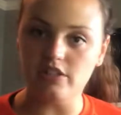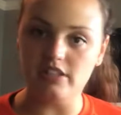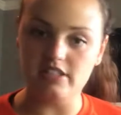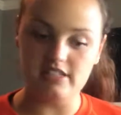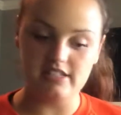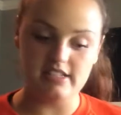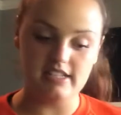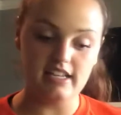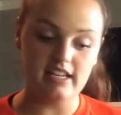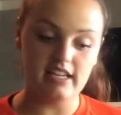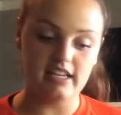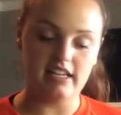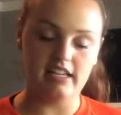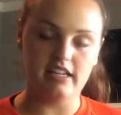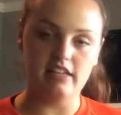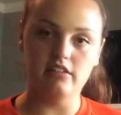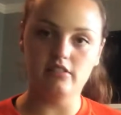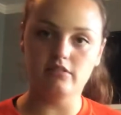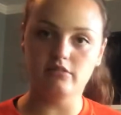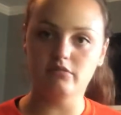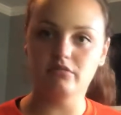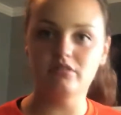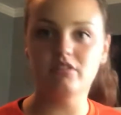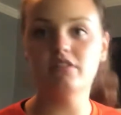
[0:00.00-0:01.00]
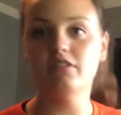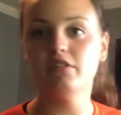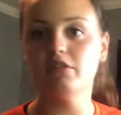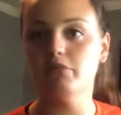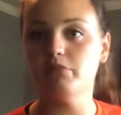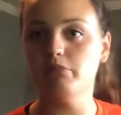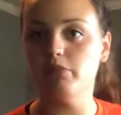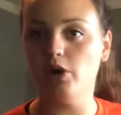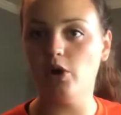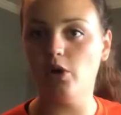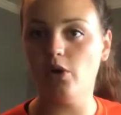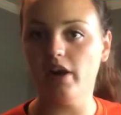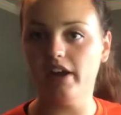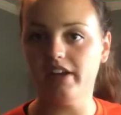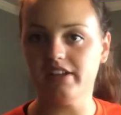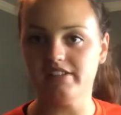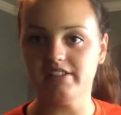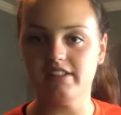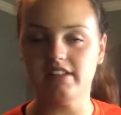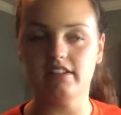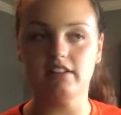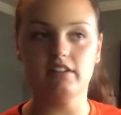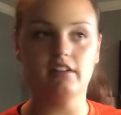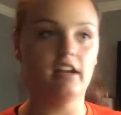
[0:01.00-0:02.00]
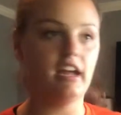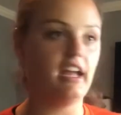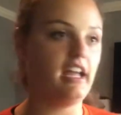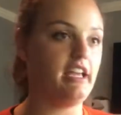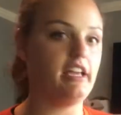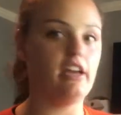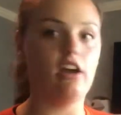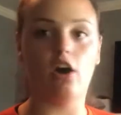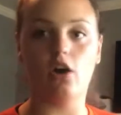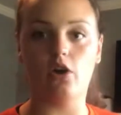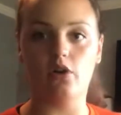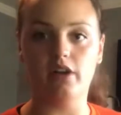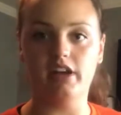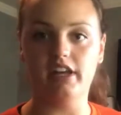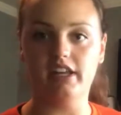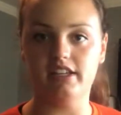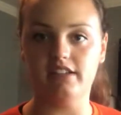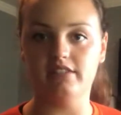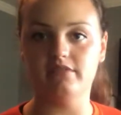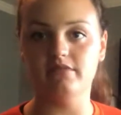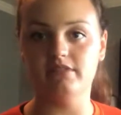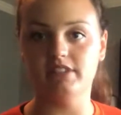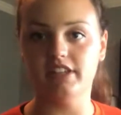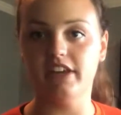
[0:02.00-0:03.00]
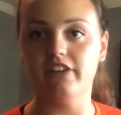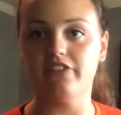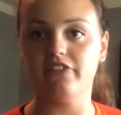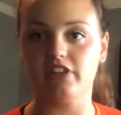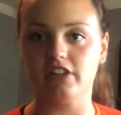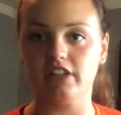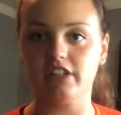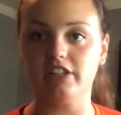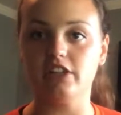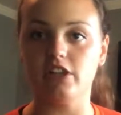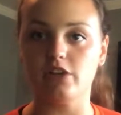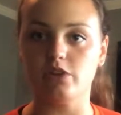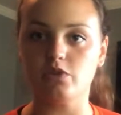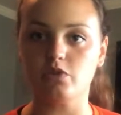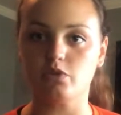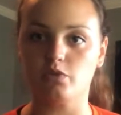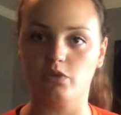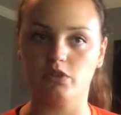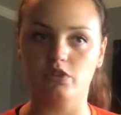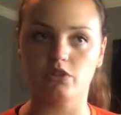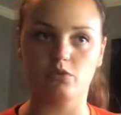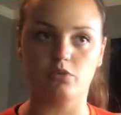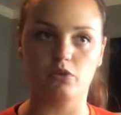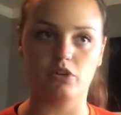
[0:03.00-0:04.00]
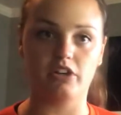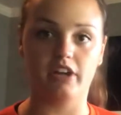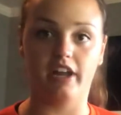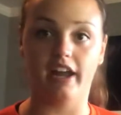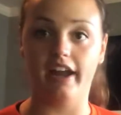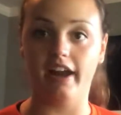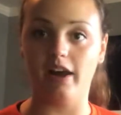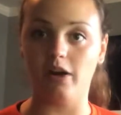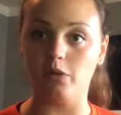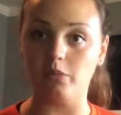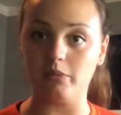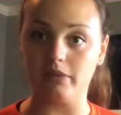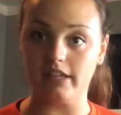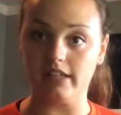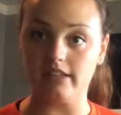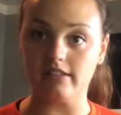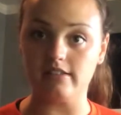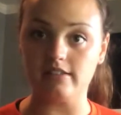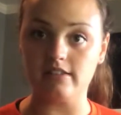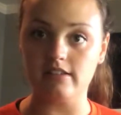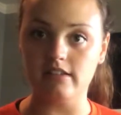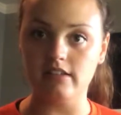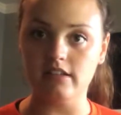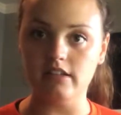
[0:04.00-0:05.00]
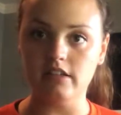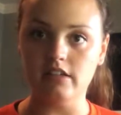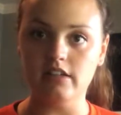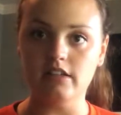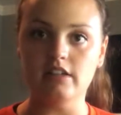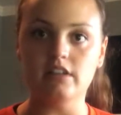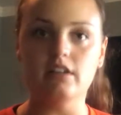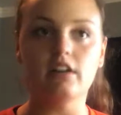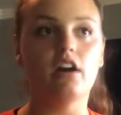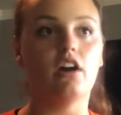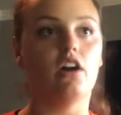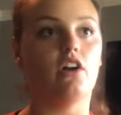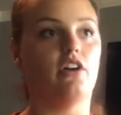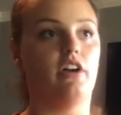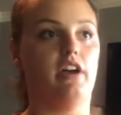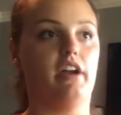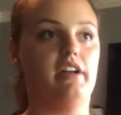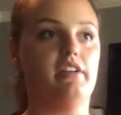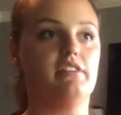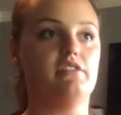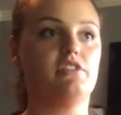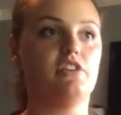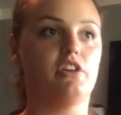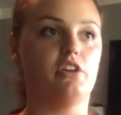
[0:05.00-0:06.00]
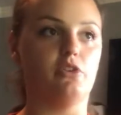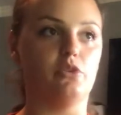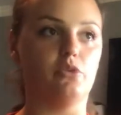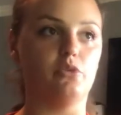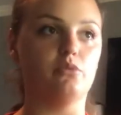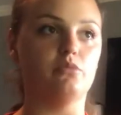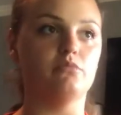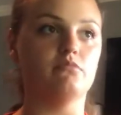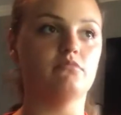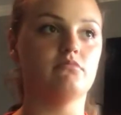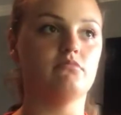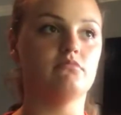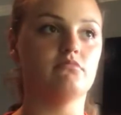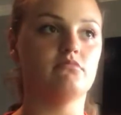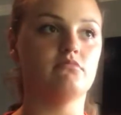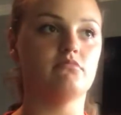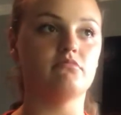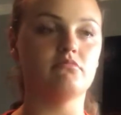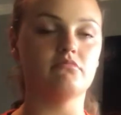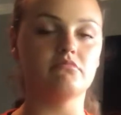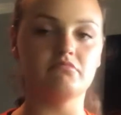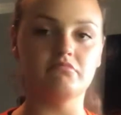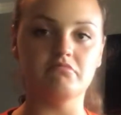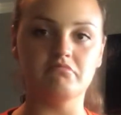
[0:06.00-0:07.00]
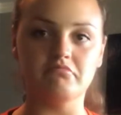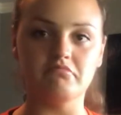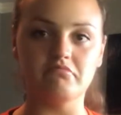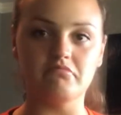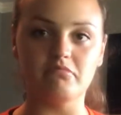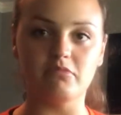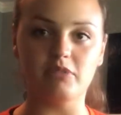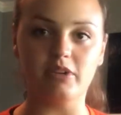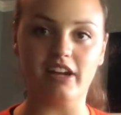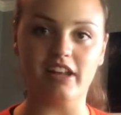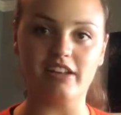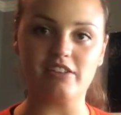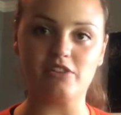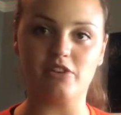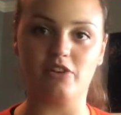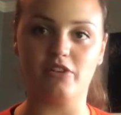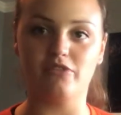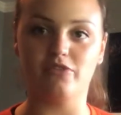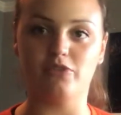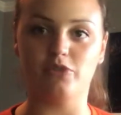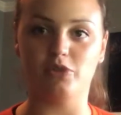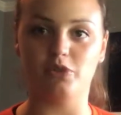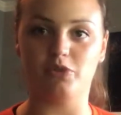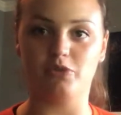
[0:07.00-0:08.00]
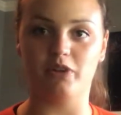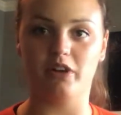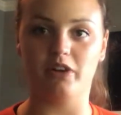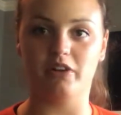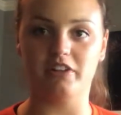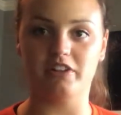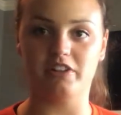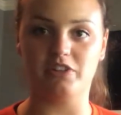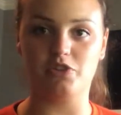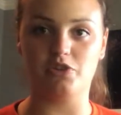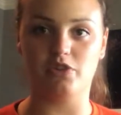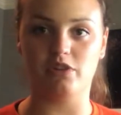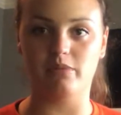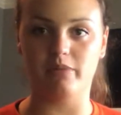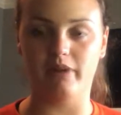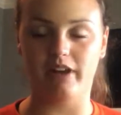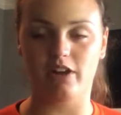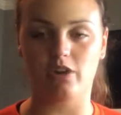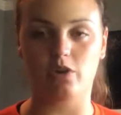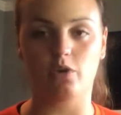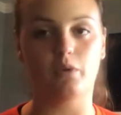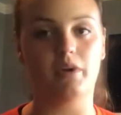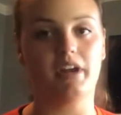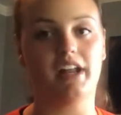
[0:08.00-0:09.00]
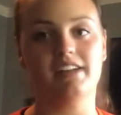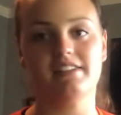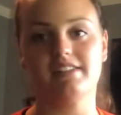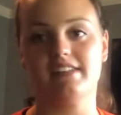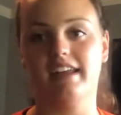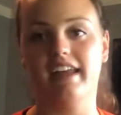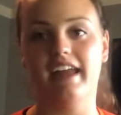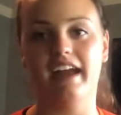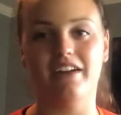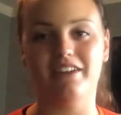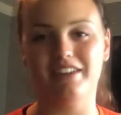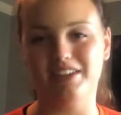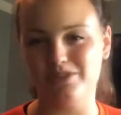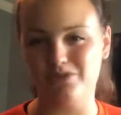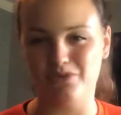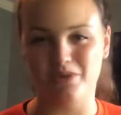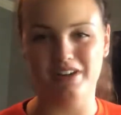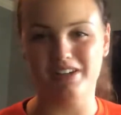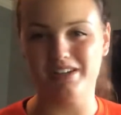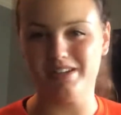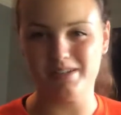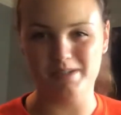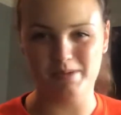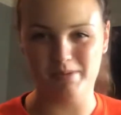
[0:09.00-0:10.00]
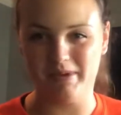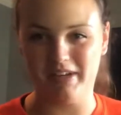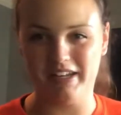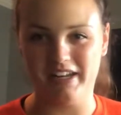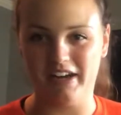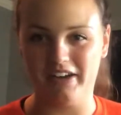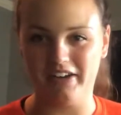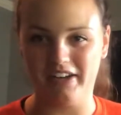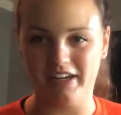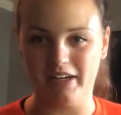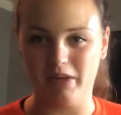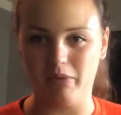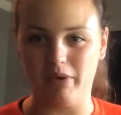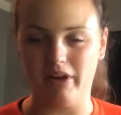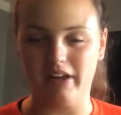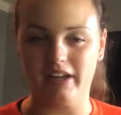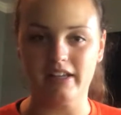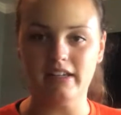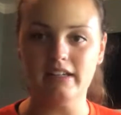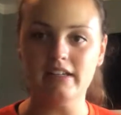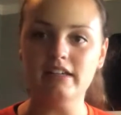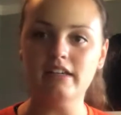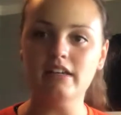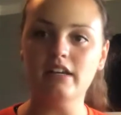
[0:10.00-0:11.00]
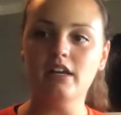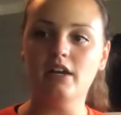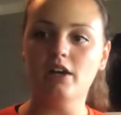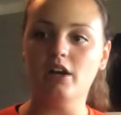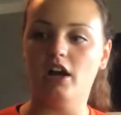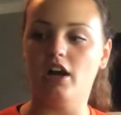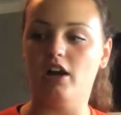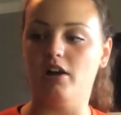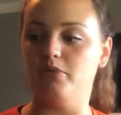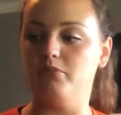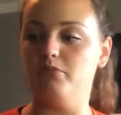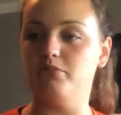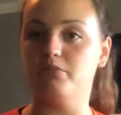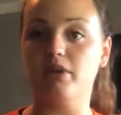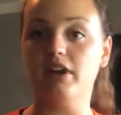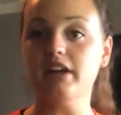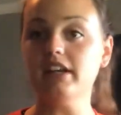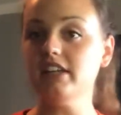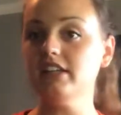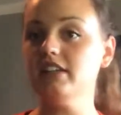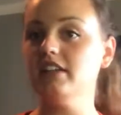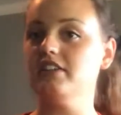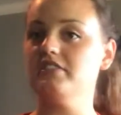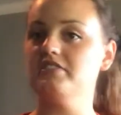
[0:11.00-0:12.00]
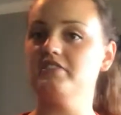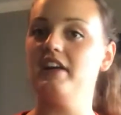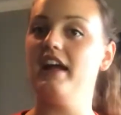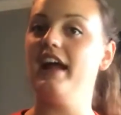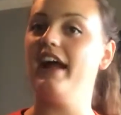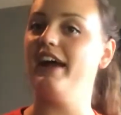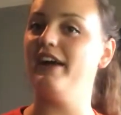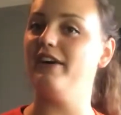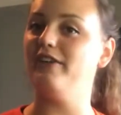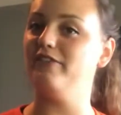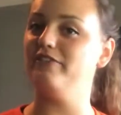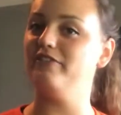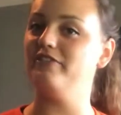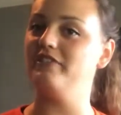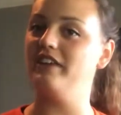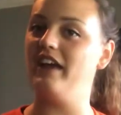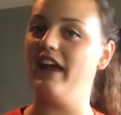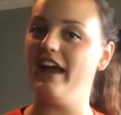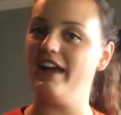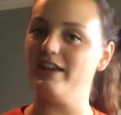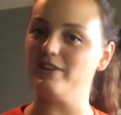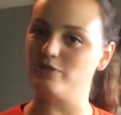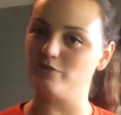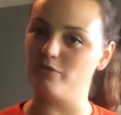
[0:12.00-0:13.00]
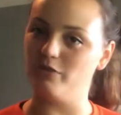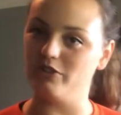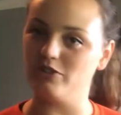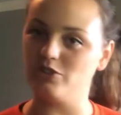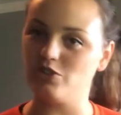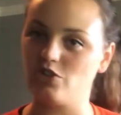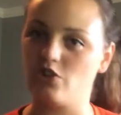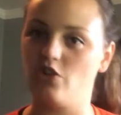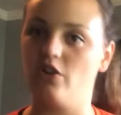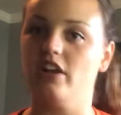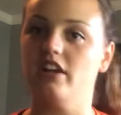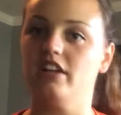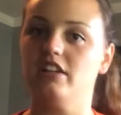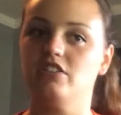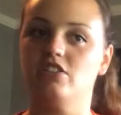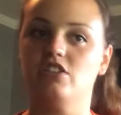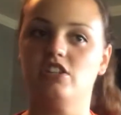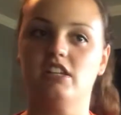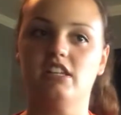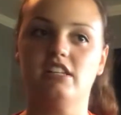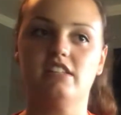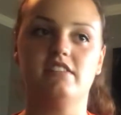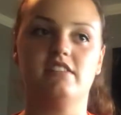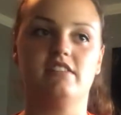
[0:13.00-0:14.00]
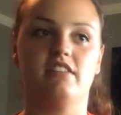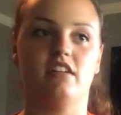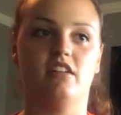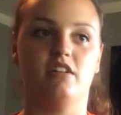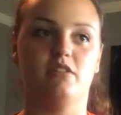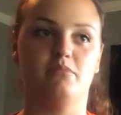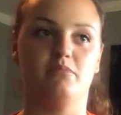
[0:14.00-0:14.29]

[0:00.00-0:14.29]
can see, Boaz, he definitely knows what the word out means. All right, so when I start fooling around in the treat bag, or when I say out, he's ready to spit it out anyway. Brandy doesn't have as much training. She's